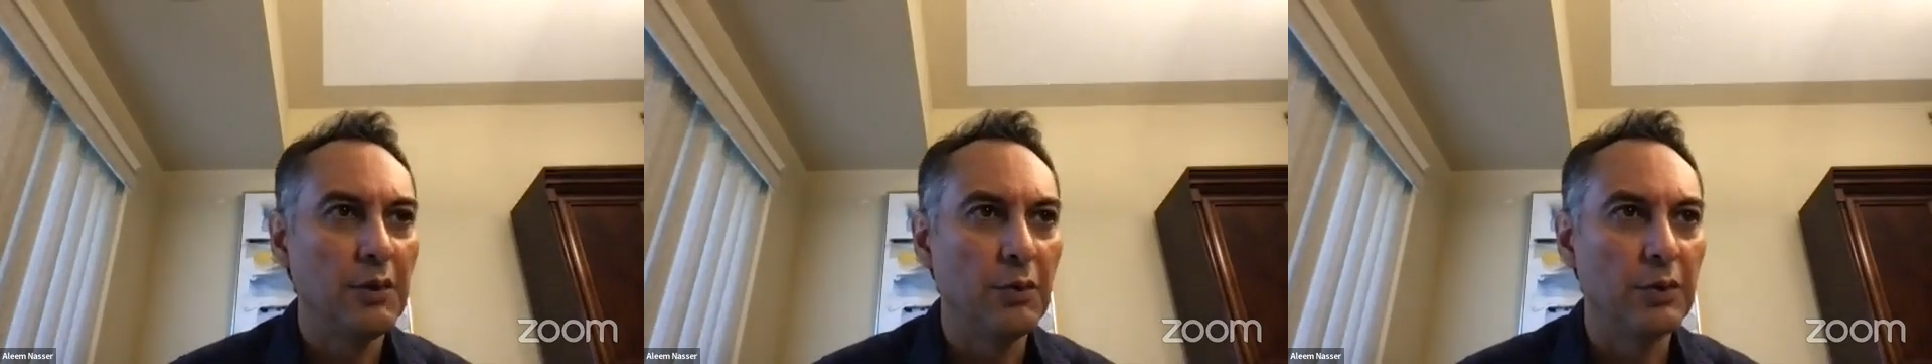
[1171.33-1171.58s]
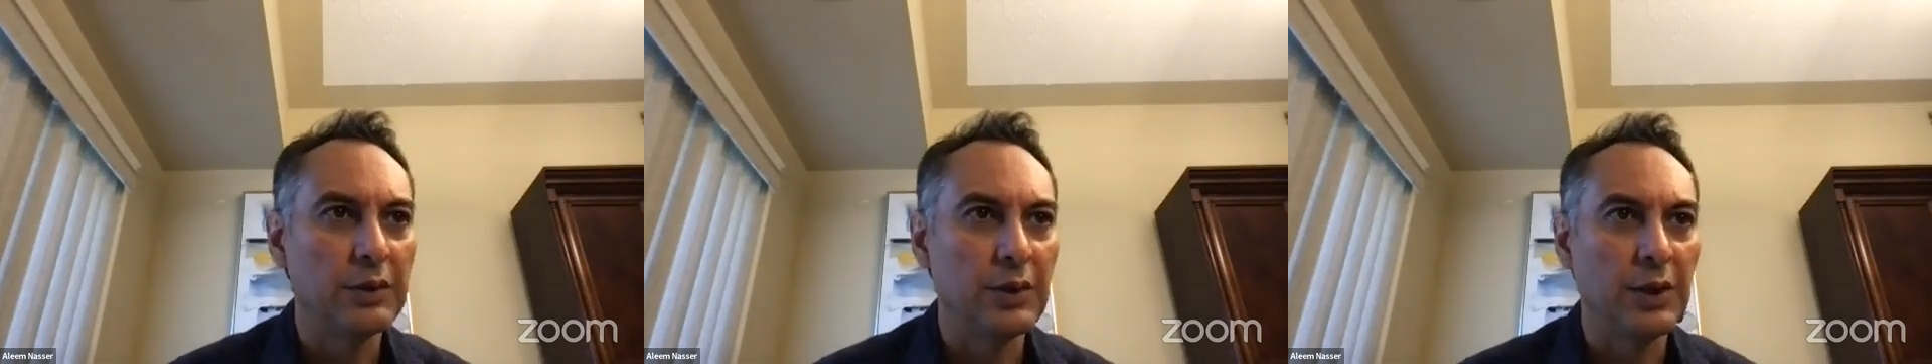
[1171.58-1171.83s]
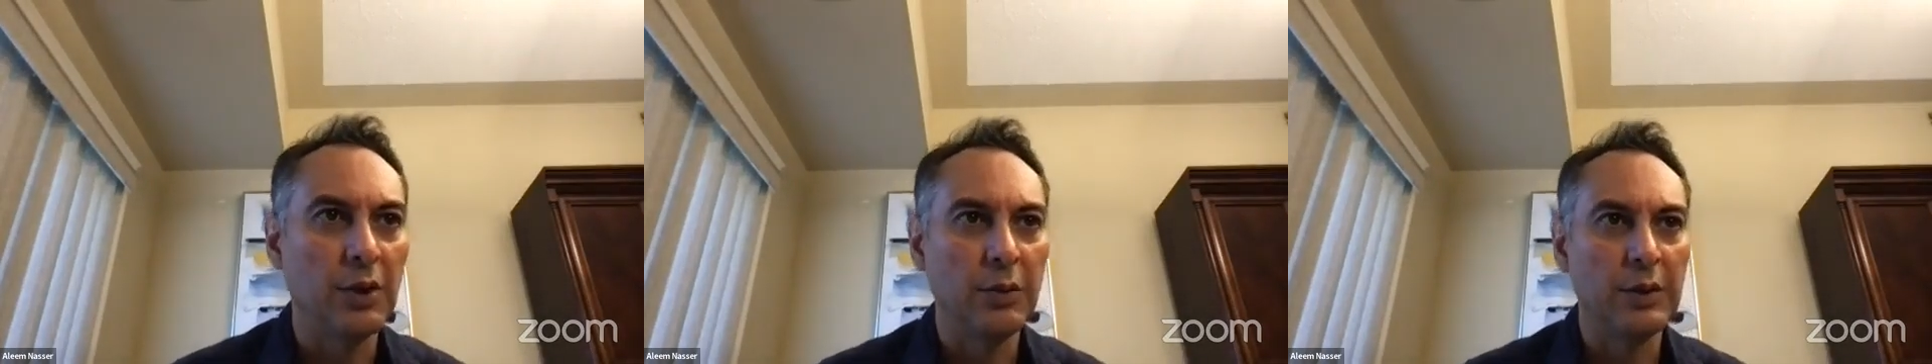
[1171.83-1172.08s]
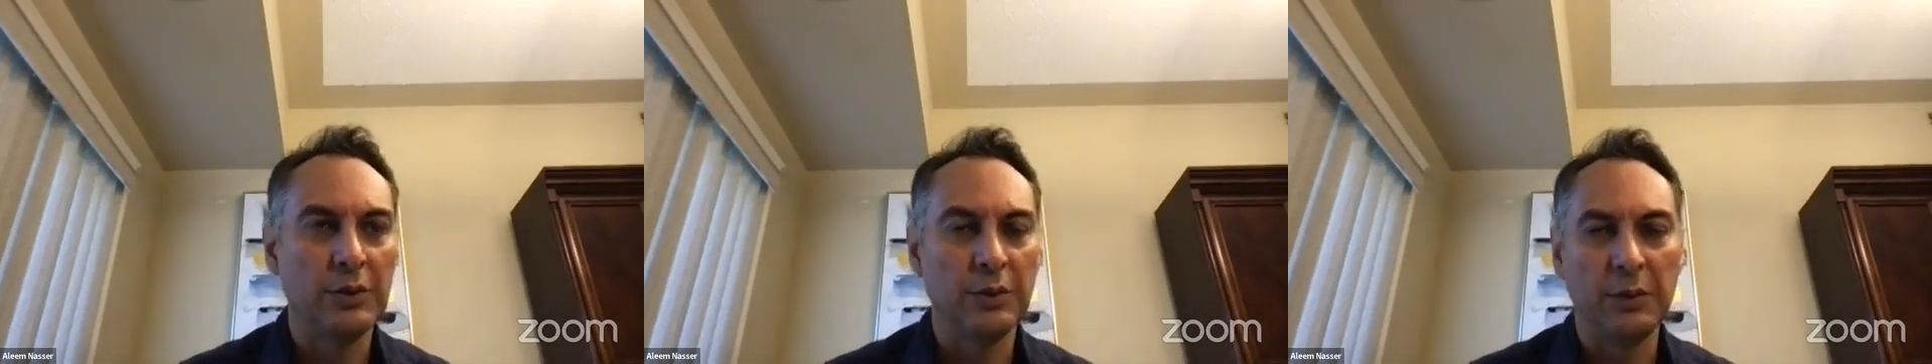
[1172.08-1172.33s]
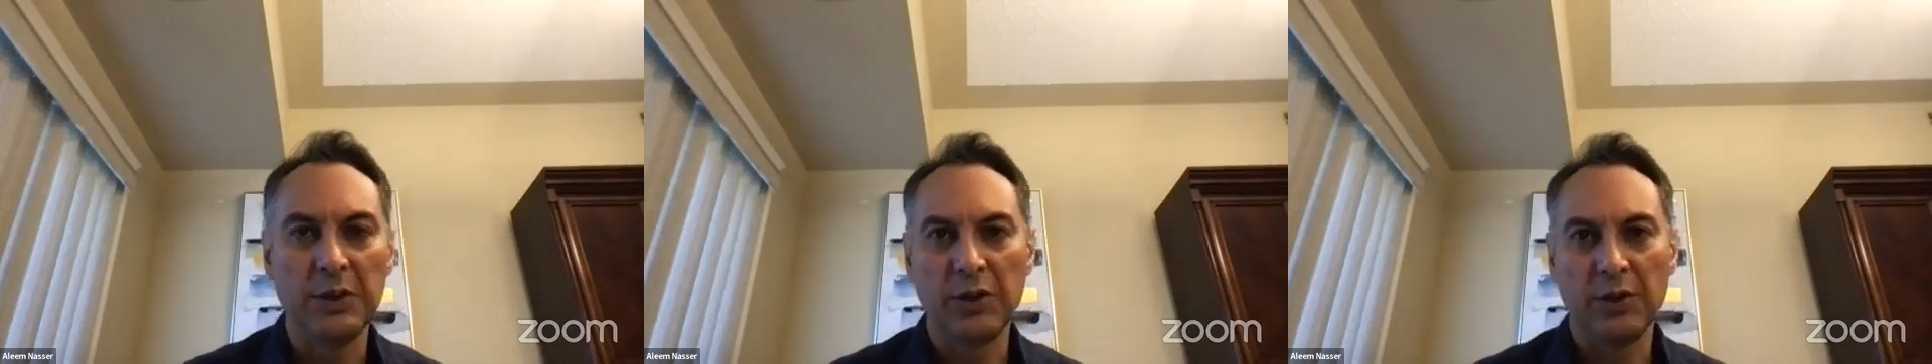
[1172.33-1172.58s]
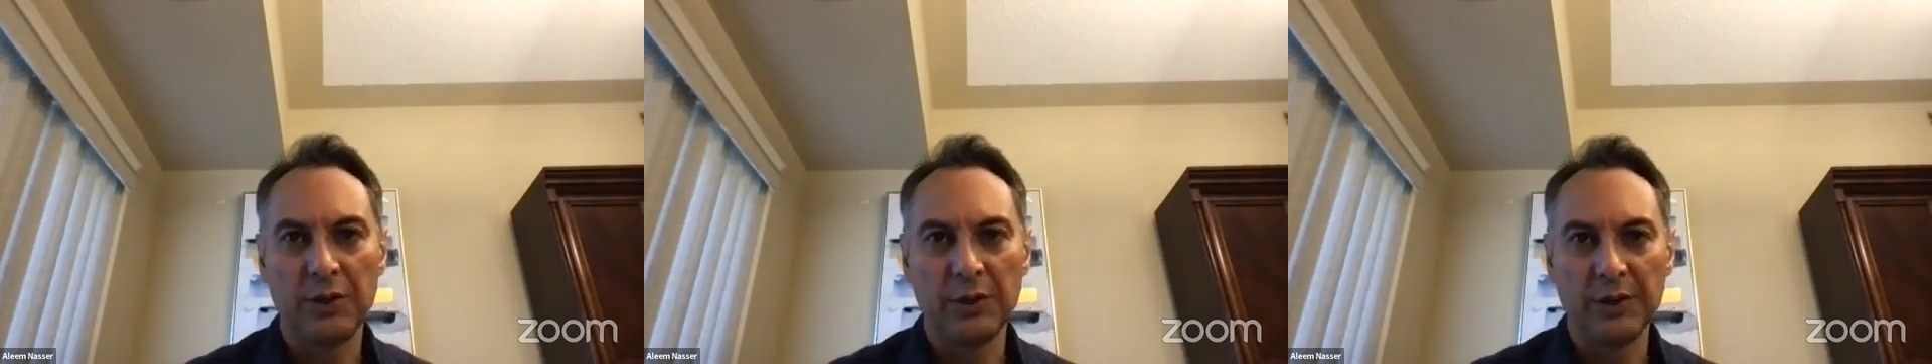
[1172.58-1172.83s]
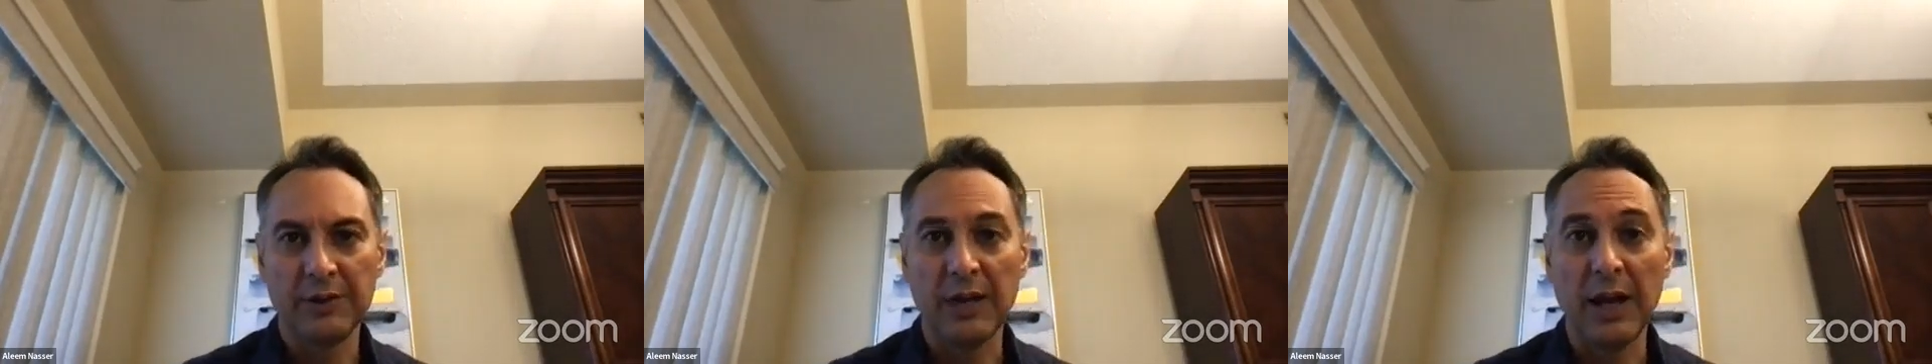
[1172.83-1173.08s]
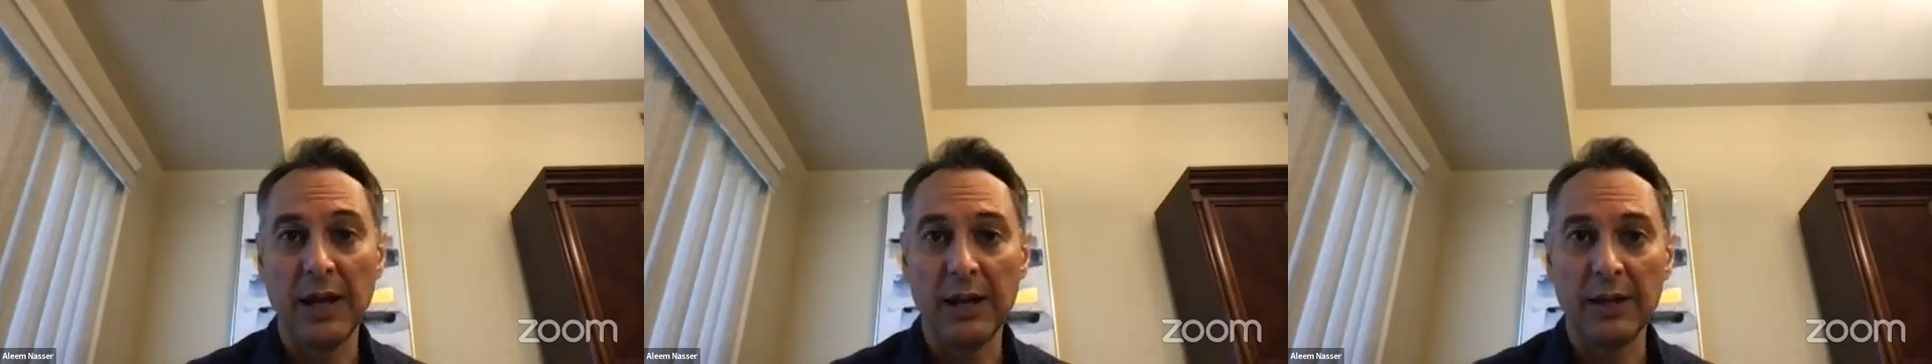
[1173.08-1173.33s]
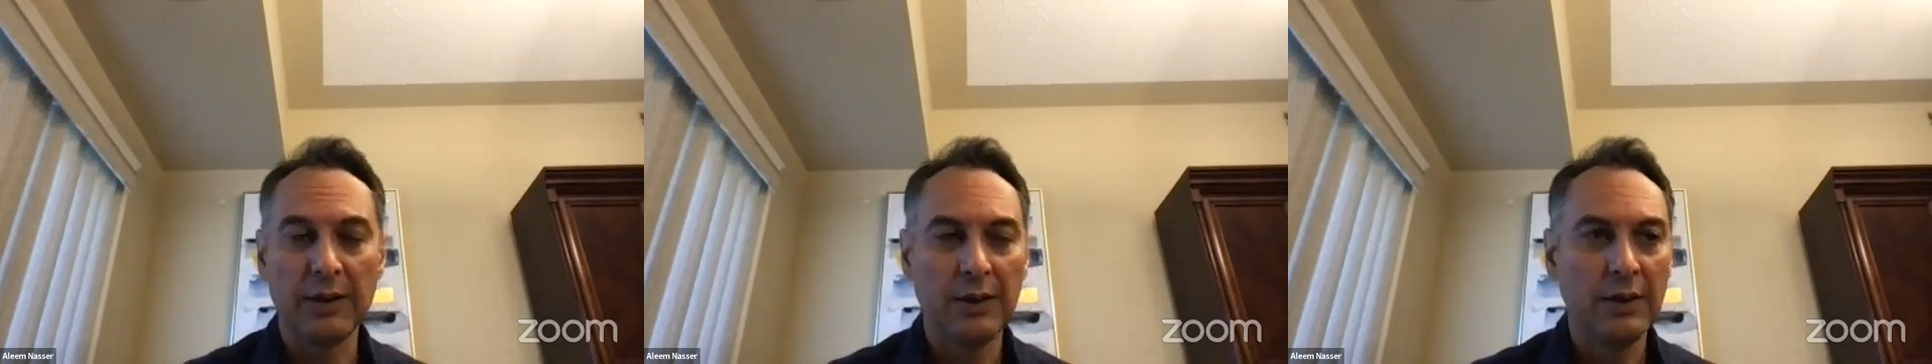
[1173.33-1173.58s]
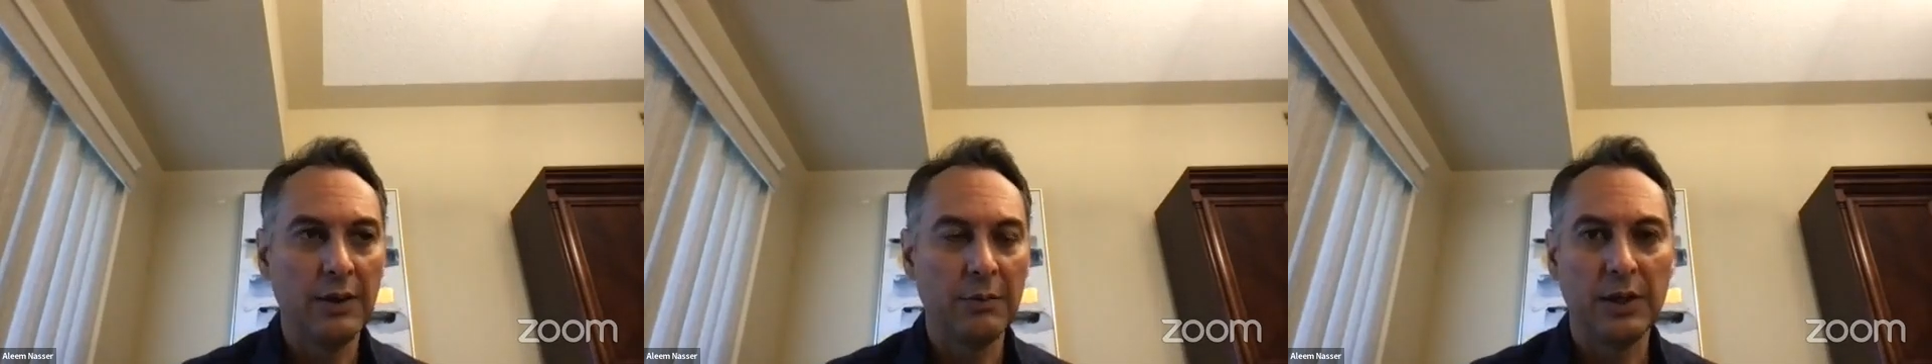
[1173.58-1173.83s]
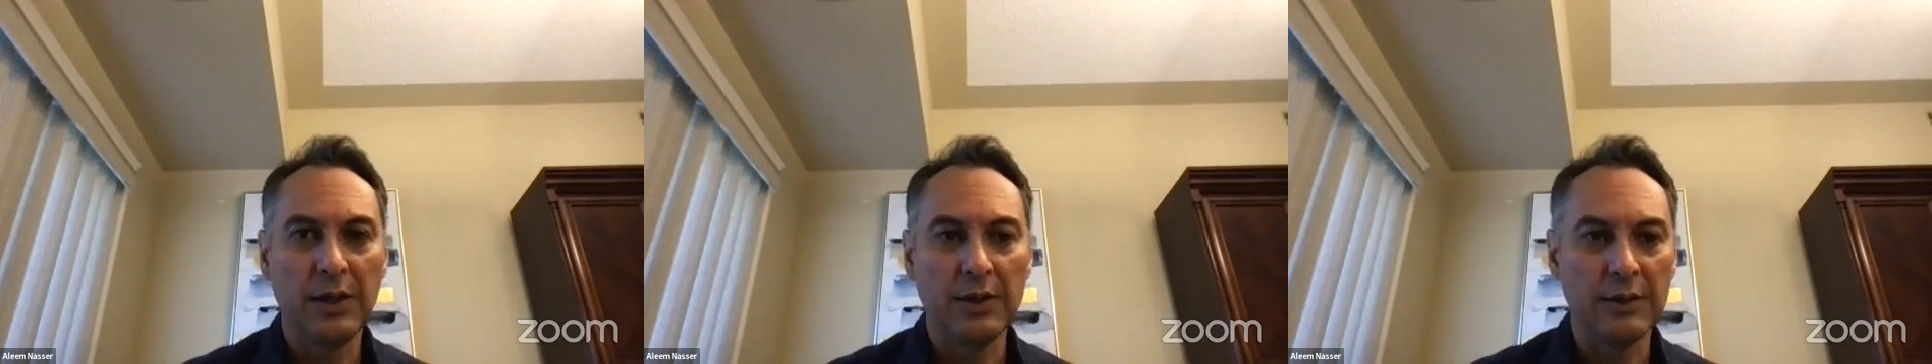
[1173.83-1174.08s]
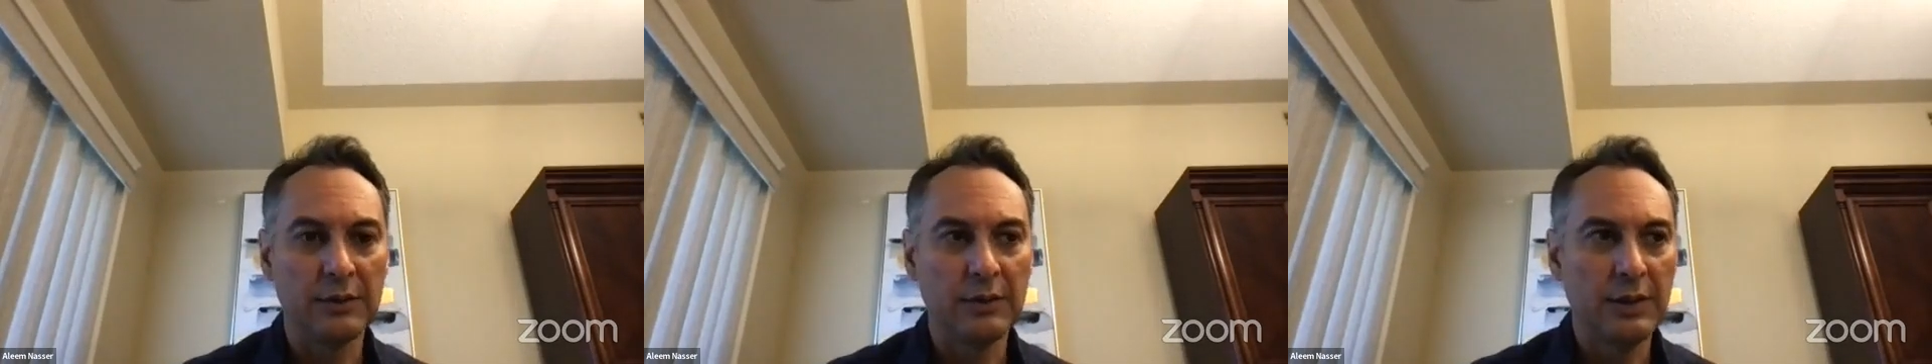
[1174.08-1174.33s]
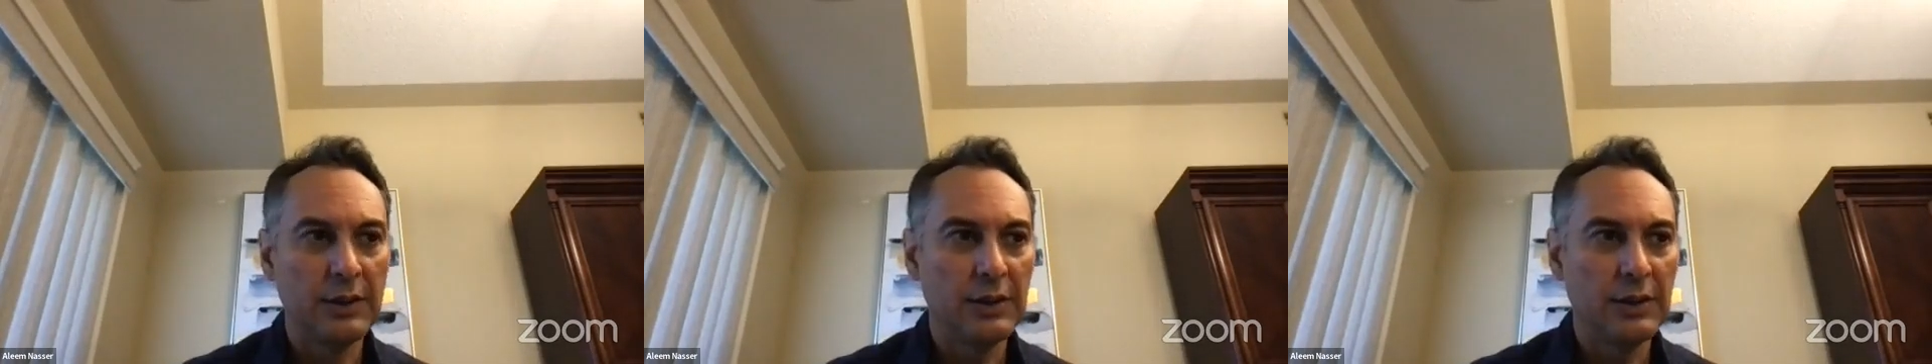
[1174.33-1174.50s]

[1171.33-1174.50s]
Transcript: was going to go into interior design because